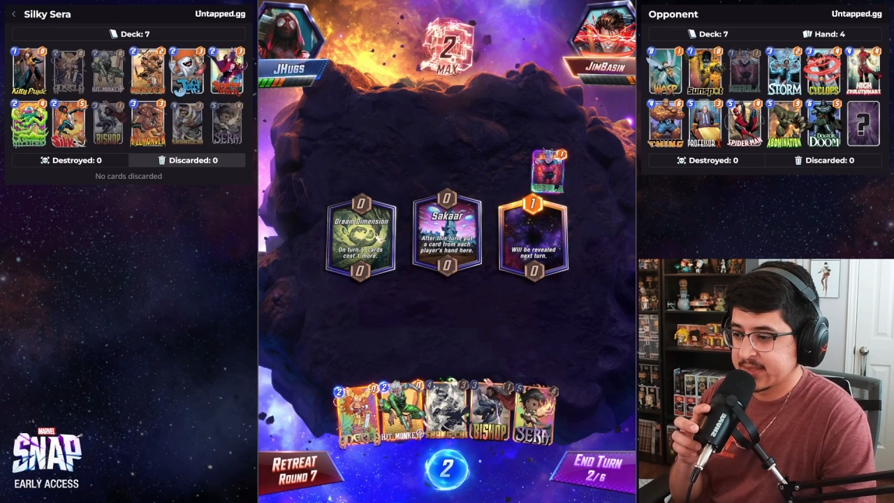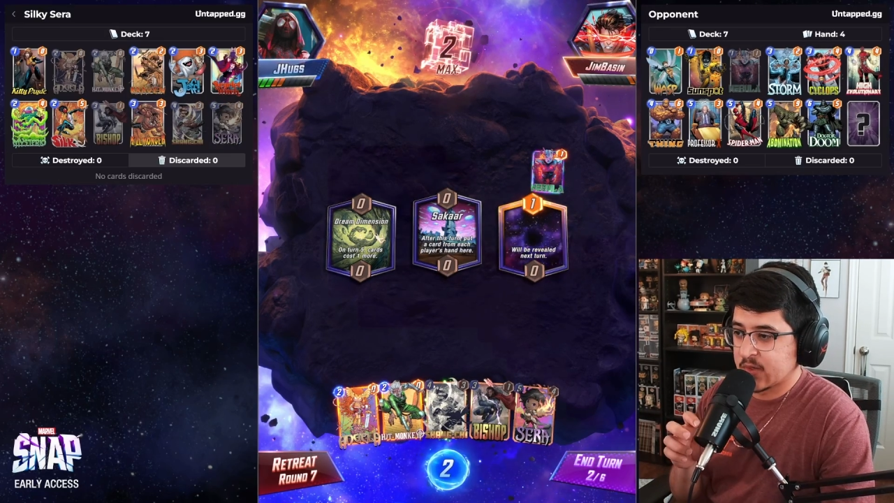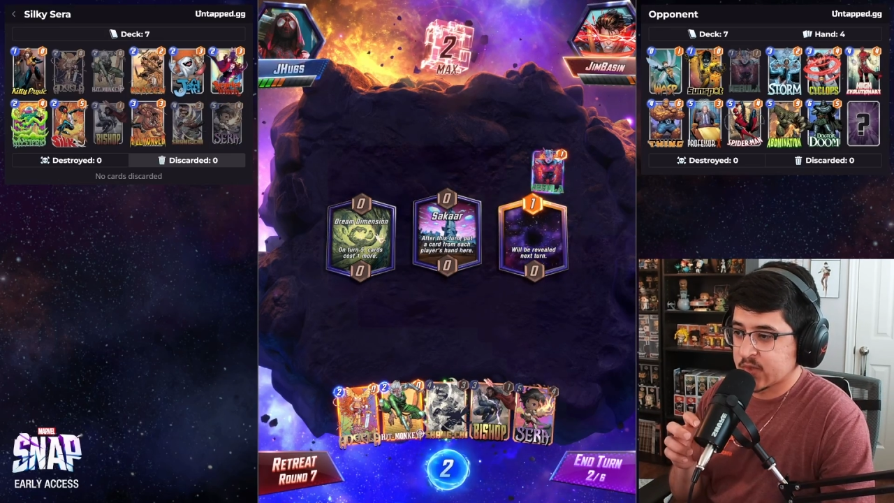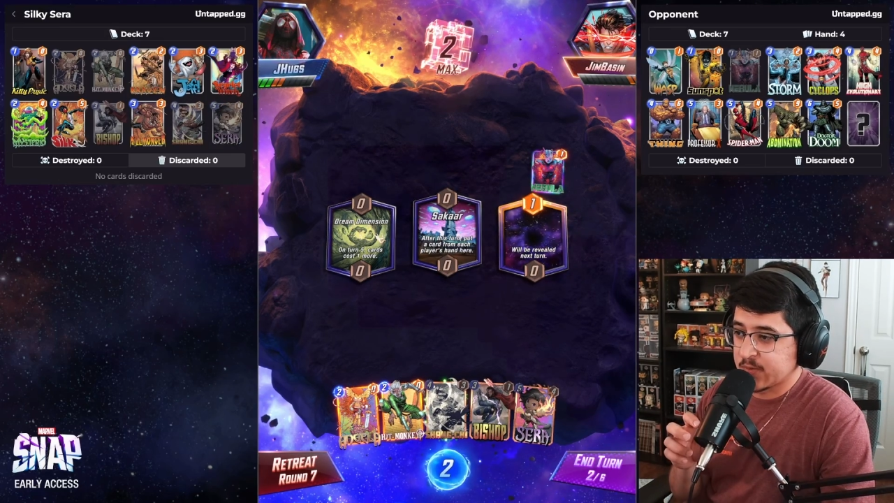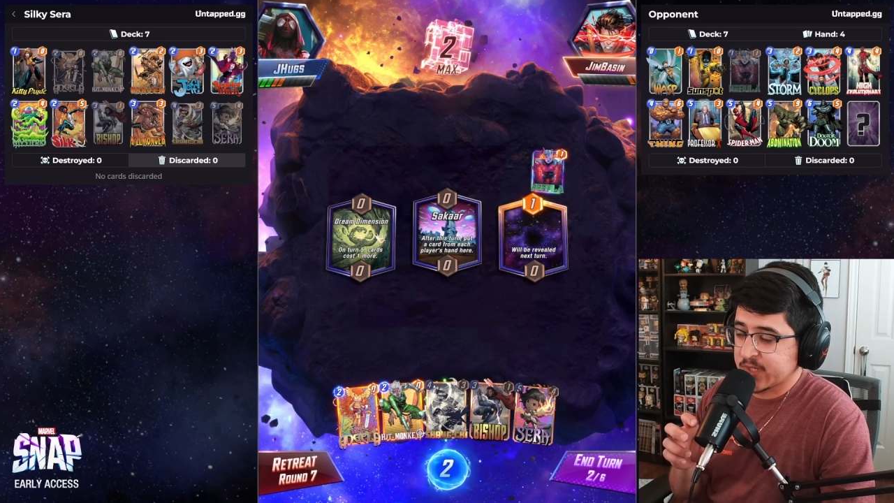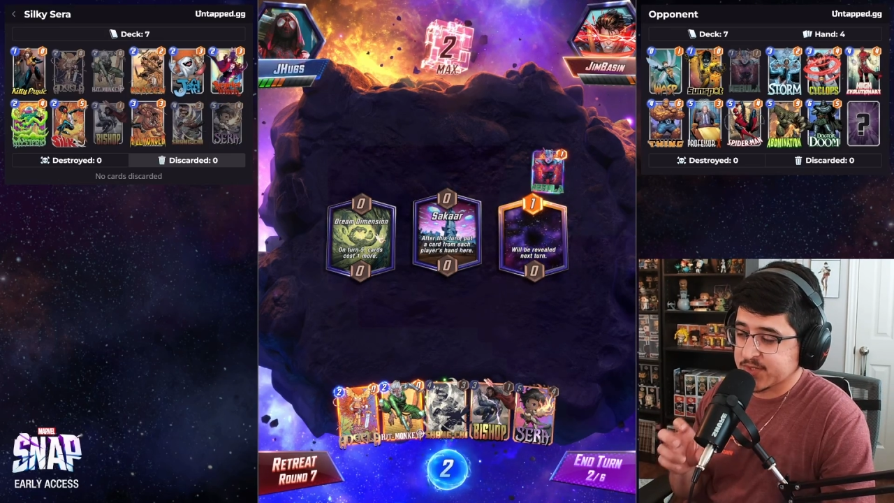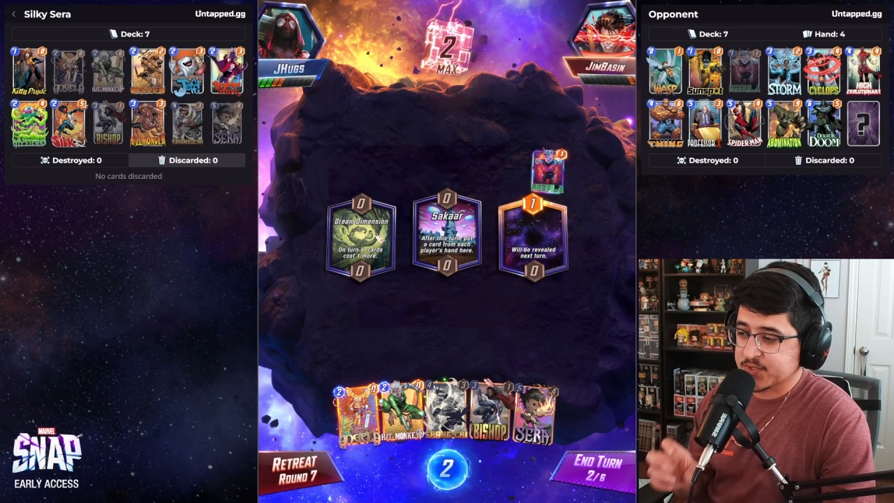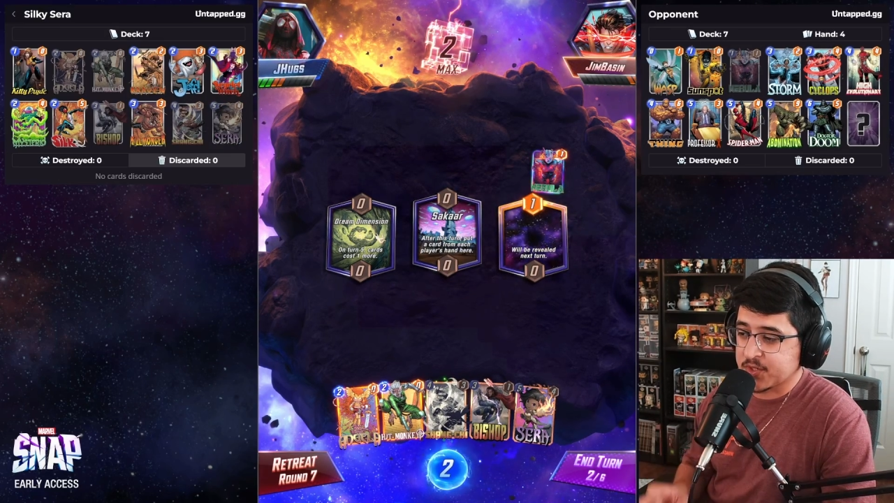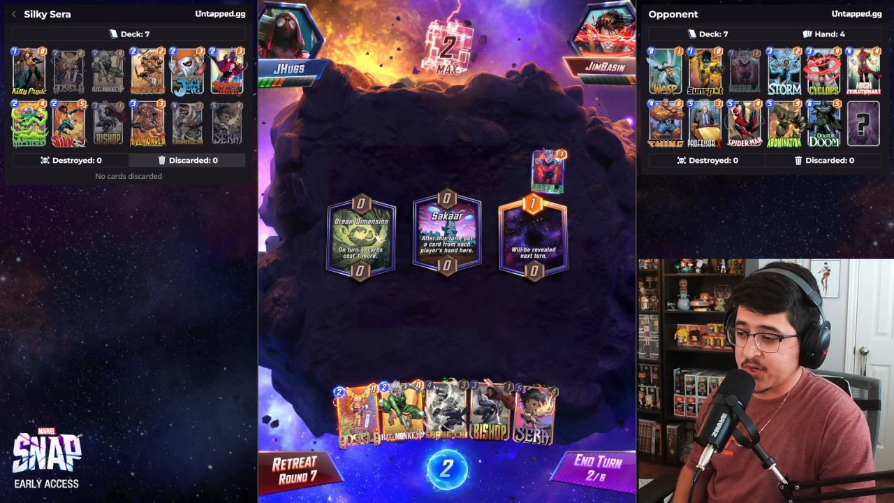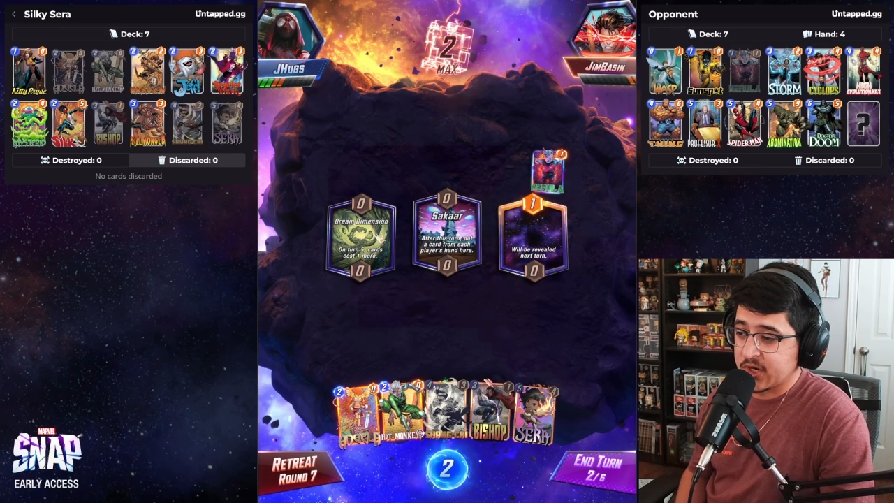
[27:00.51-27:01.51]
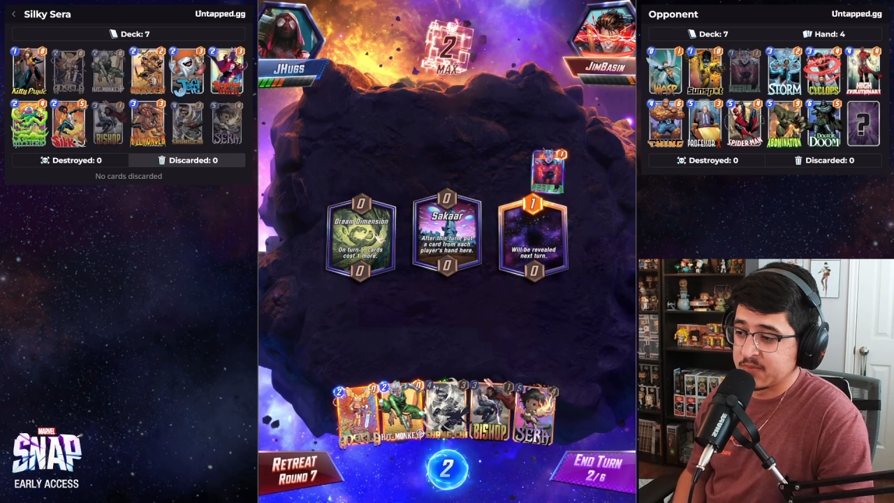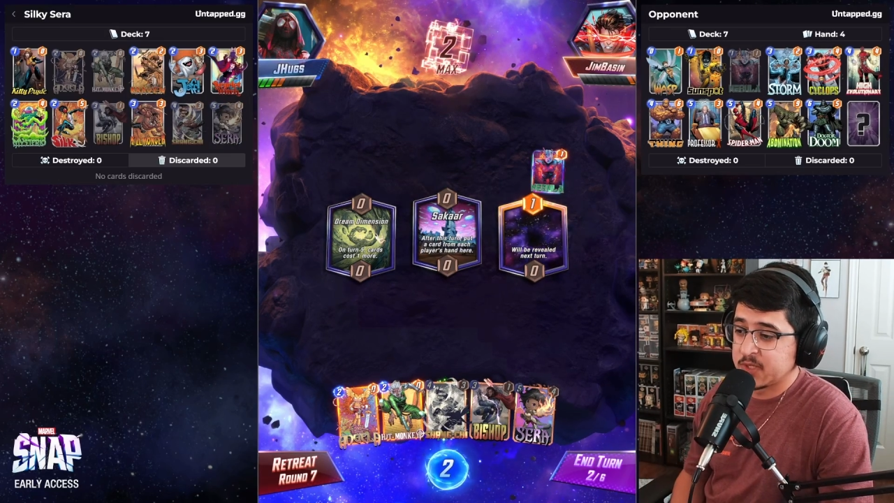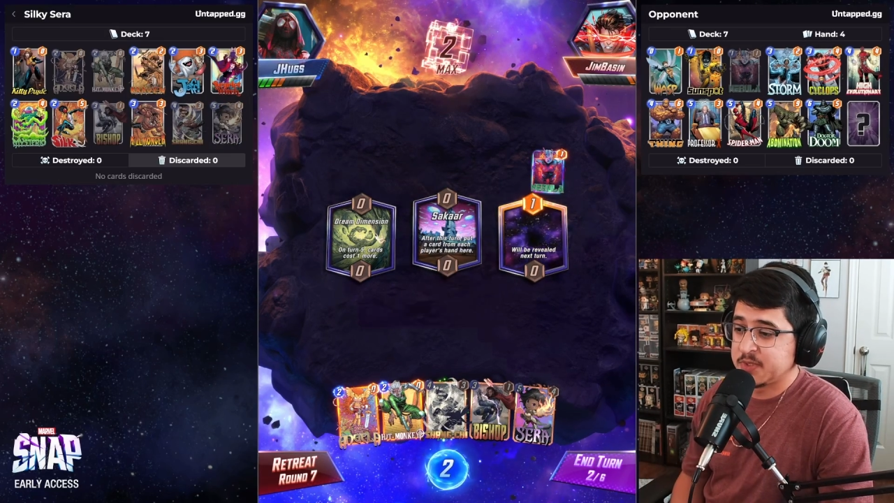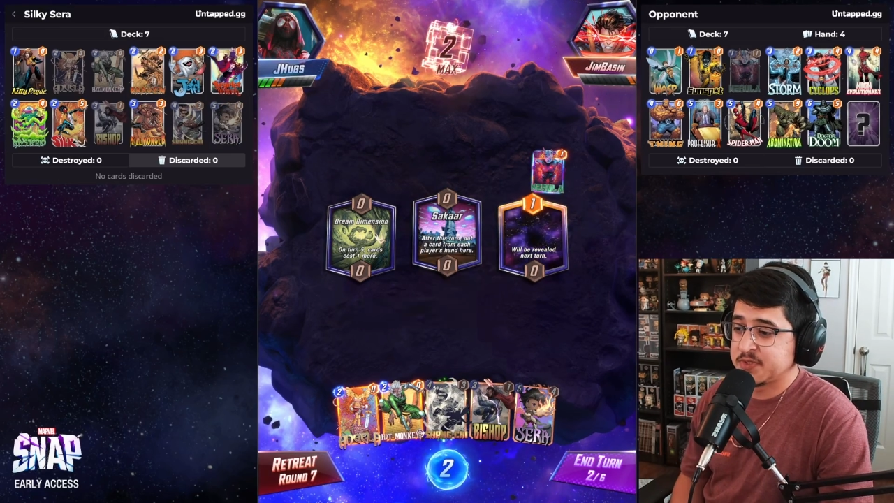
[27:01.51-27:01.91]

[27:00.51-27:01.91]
Okay, we got Sakaar. Maybe